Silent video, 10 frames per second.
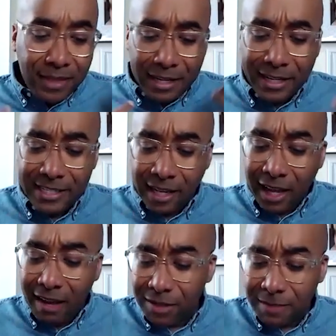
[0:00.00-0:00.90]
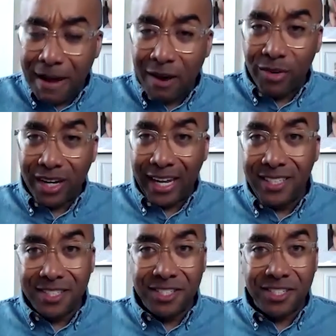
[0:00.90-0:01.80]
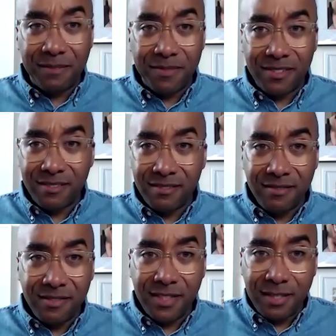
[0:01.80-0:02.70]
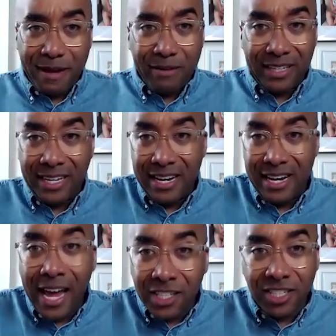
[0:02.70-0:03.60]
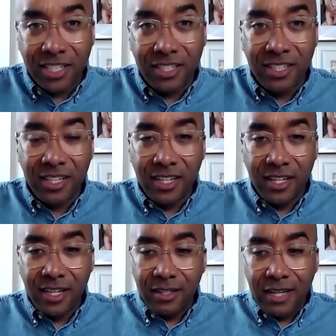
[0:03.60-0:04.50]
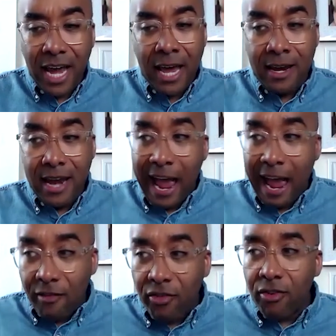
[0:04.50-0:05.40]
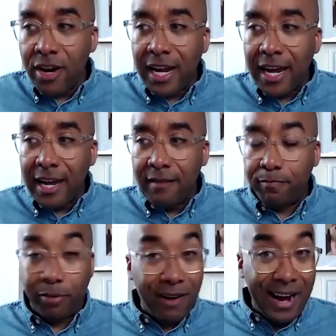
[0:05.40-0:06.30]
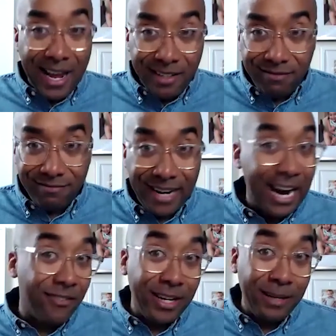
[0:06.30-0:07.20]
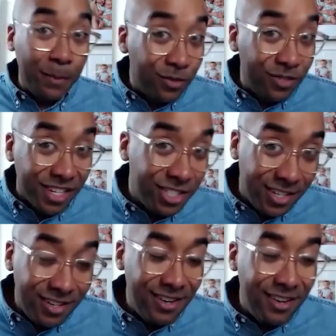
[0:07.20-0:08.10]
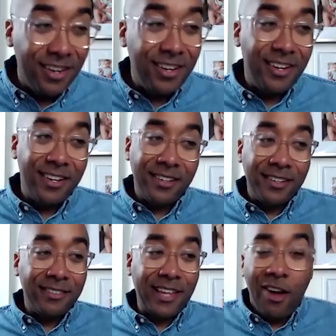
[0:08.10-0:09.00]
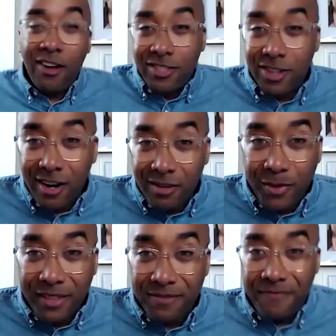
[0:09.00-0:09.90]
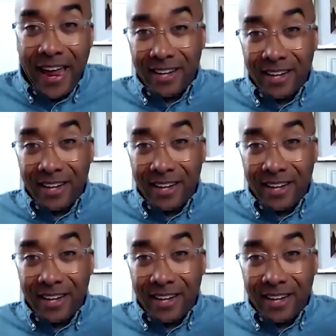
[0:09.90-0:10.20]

Because love is about relationships. It's about connection. And every brand, every musician, they all start with fan